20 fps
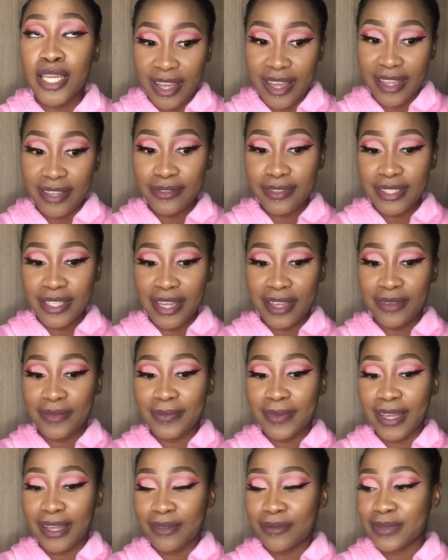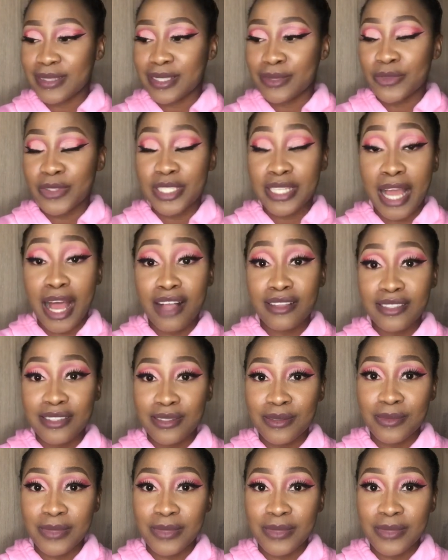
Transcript: every time um someone asks